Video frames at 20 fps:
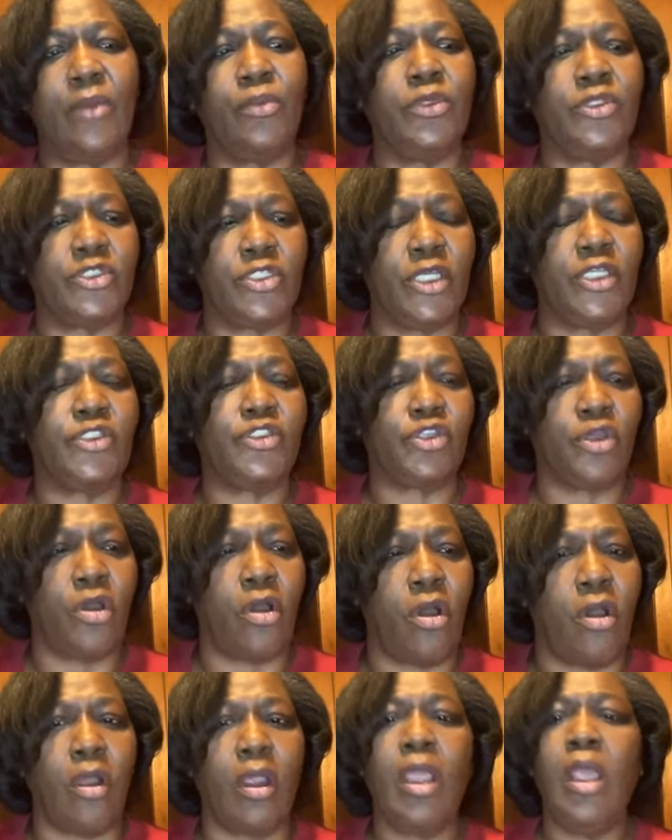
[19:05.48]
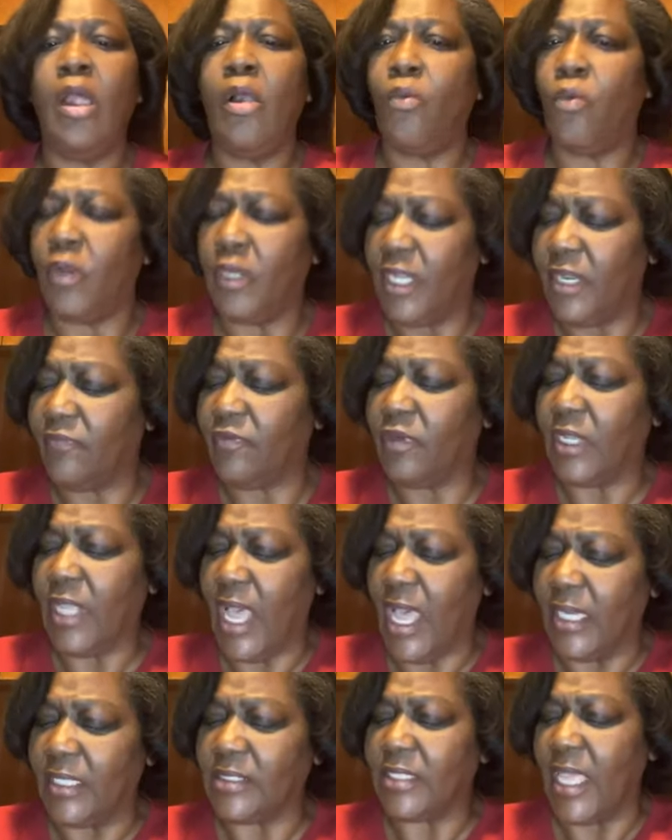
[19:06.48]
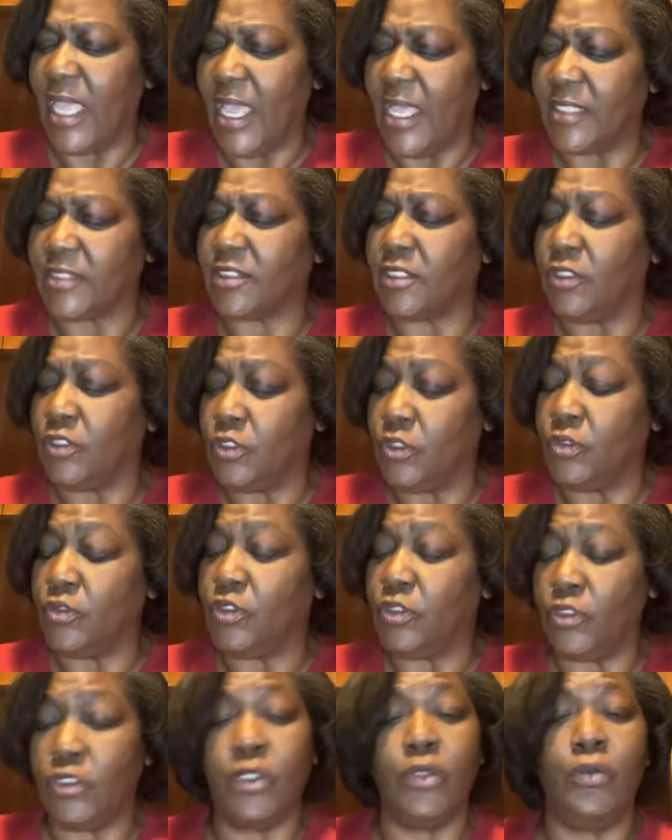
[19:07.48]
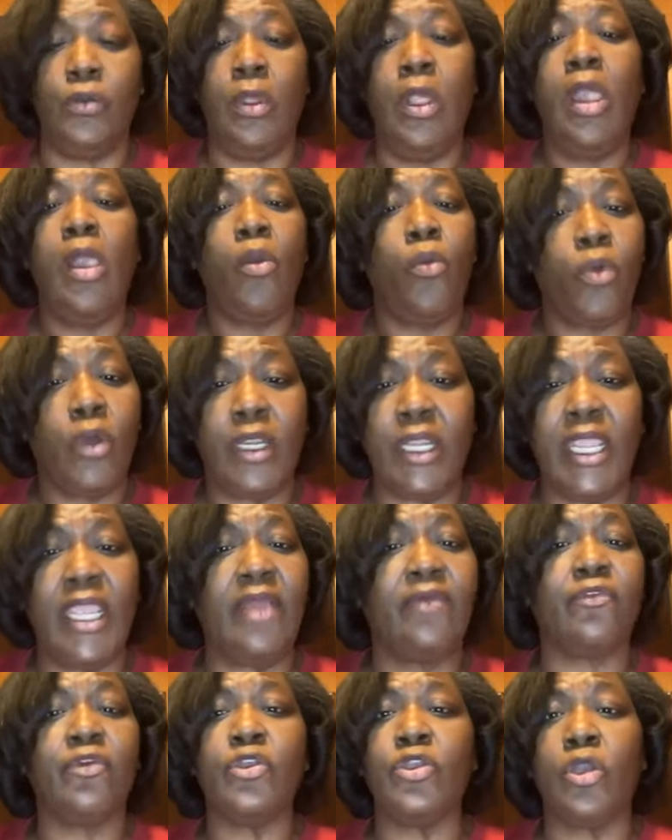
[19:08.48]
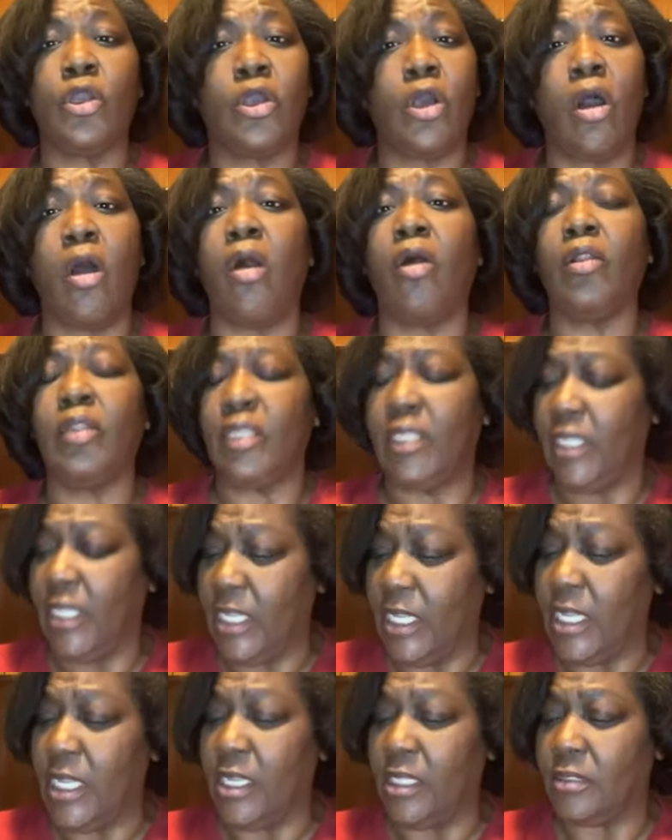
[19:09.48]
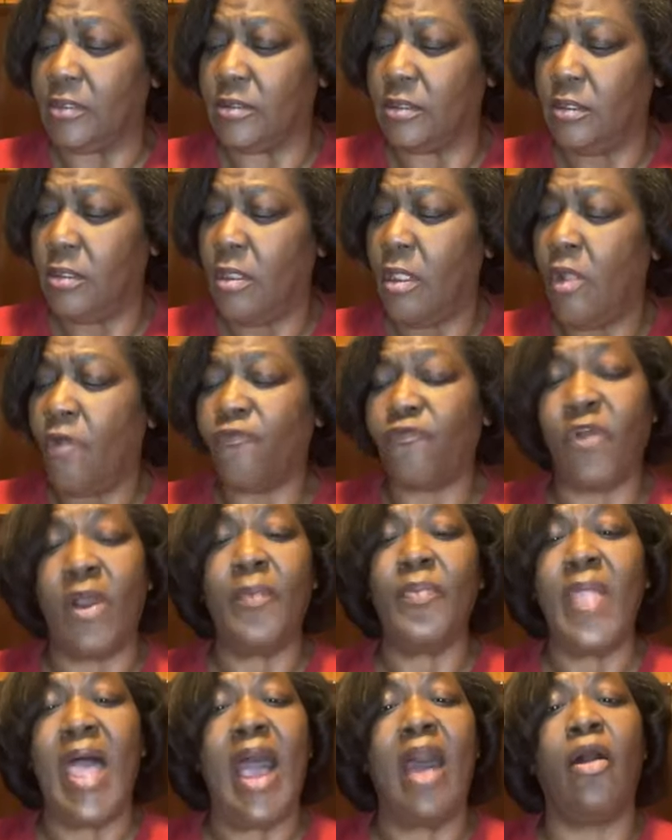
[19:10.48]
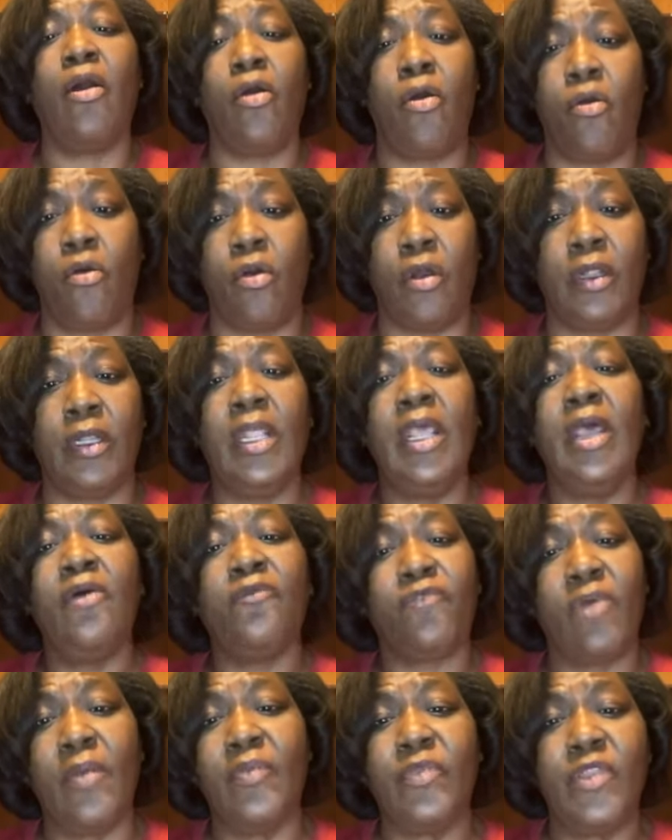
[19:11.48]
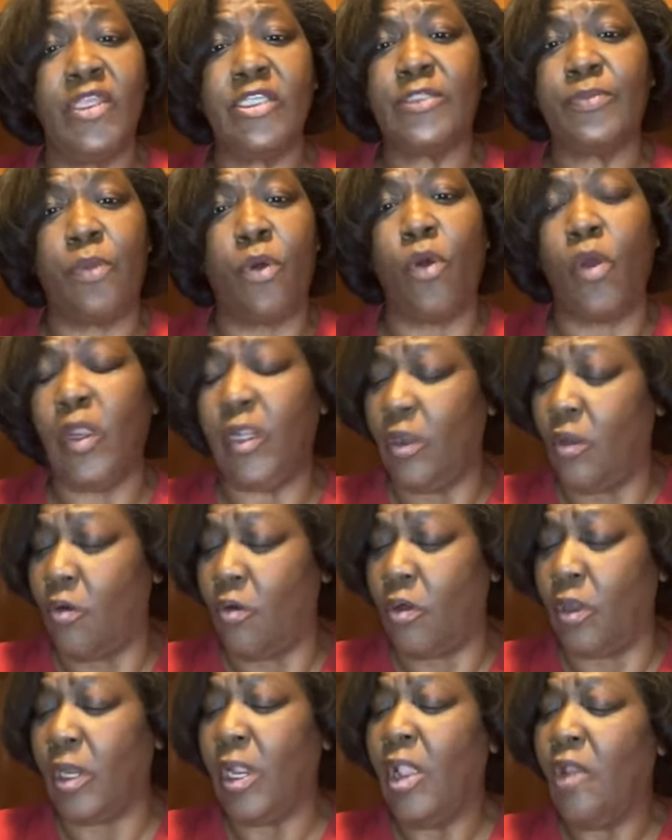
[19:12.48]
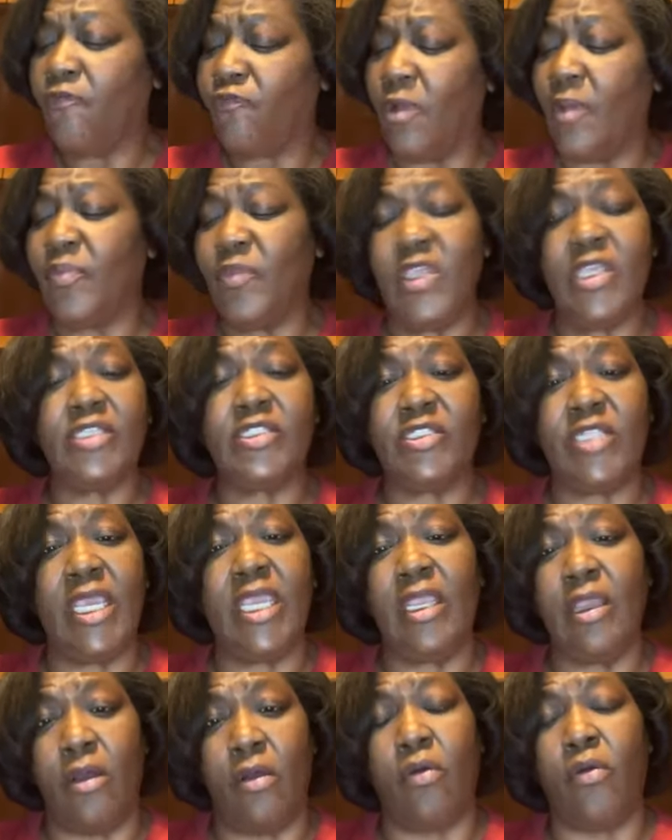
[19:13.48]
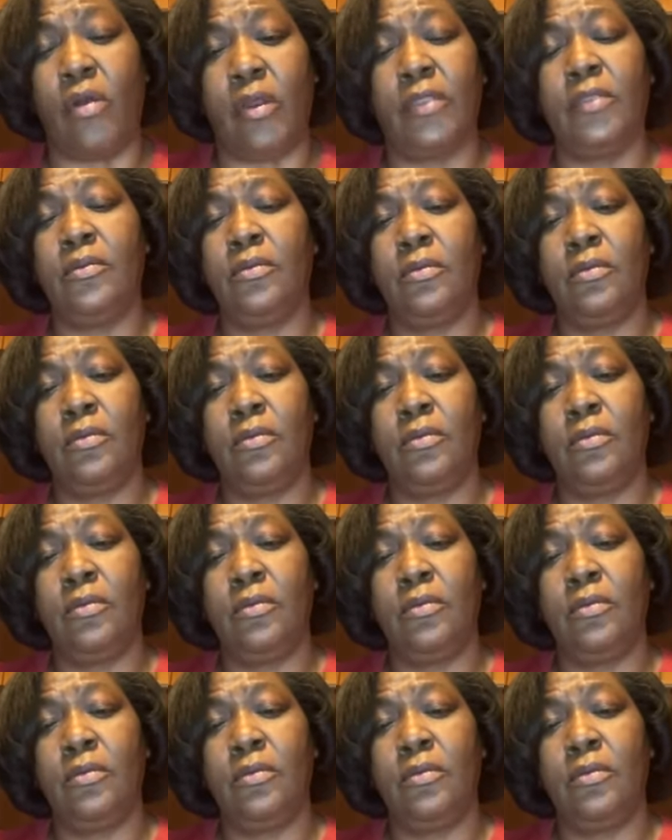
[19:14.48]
that will touch your heart. Whatever God is asking you to do, whatever your calling is, from now on, from this point on, from this day on,